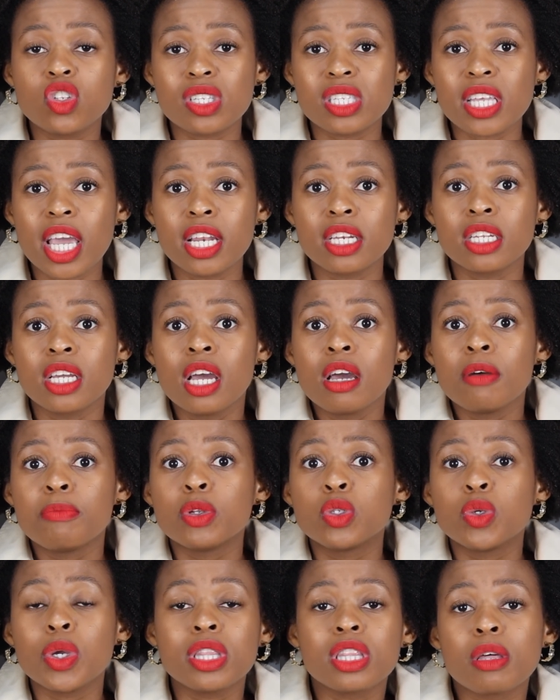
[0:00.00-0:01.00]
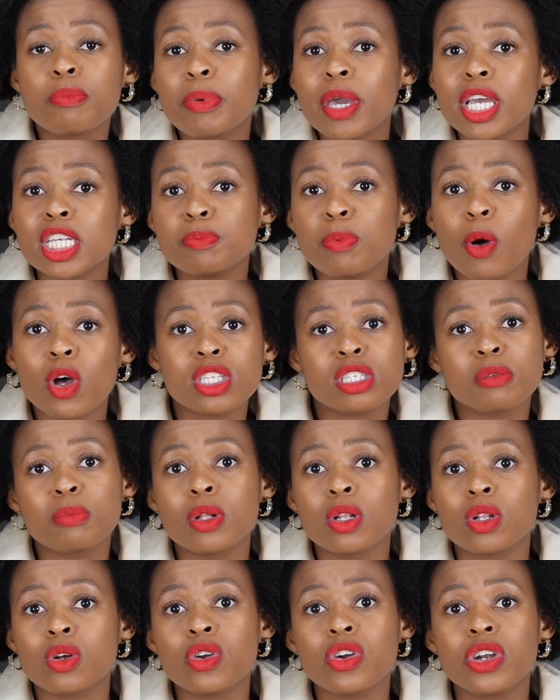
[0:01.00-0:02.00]
to send between the best
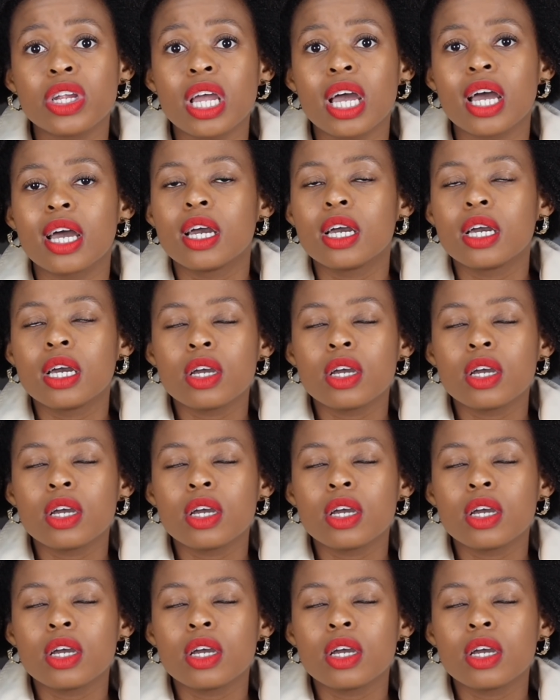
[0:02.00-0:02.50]
possible courier.